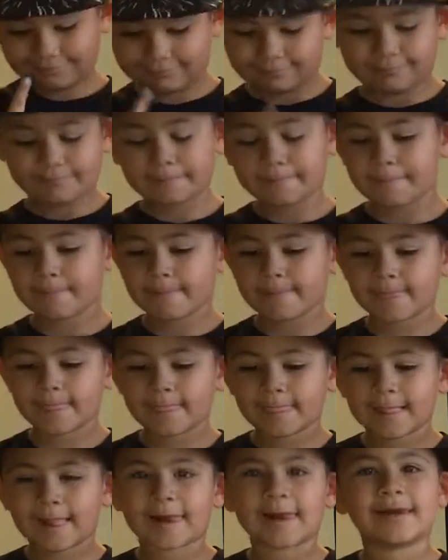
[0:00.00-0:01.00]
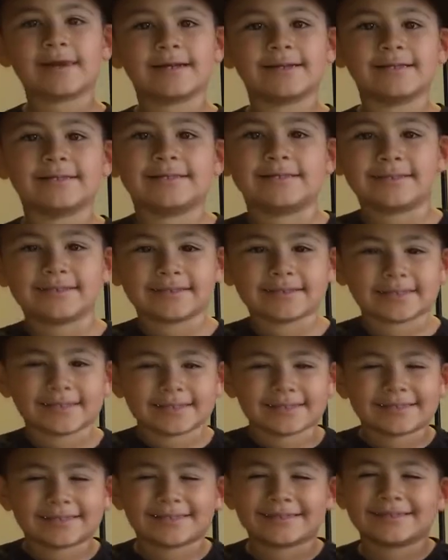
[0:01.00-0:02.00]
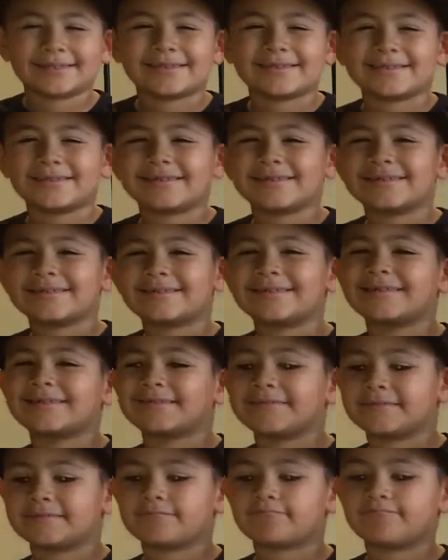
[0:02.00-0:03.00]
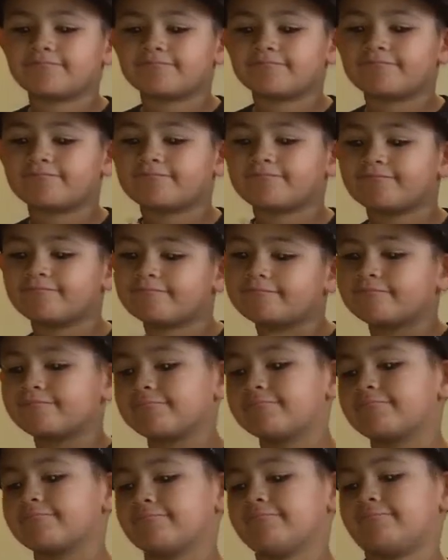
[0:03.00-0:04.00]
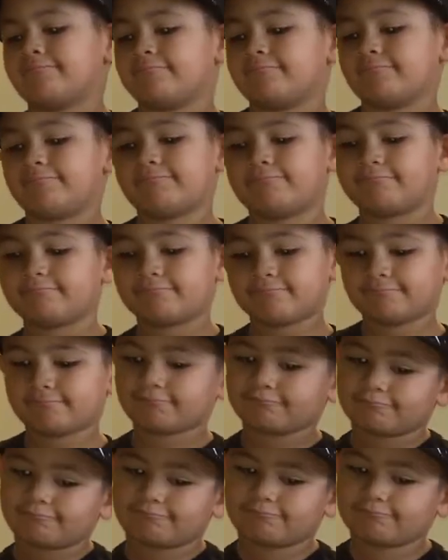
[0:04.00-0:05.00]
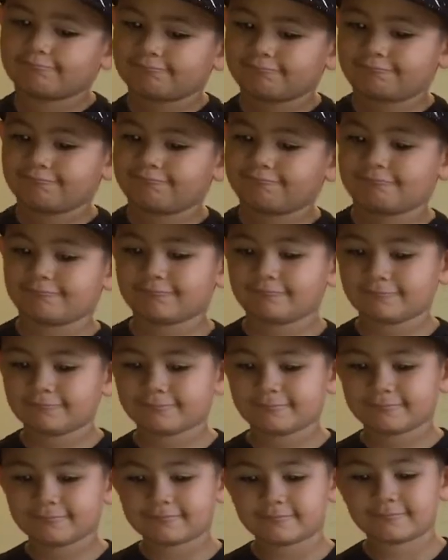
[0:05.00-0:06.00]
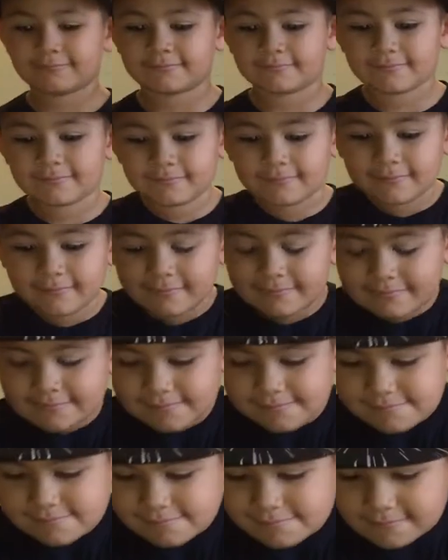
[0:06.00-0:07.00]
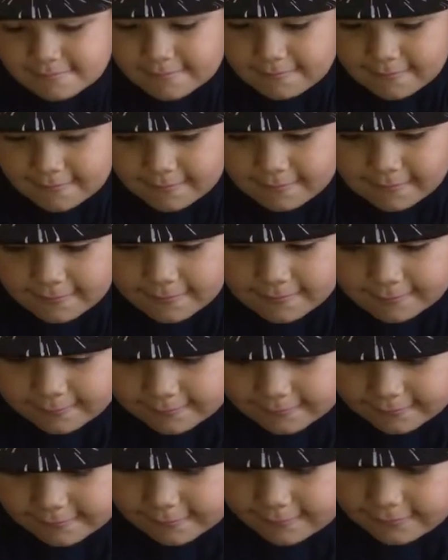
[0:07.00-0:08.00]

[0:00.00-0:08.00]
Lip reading: (not speaking)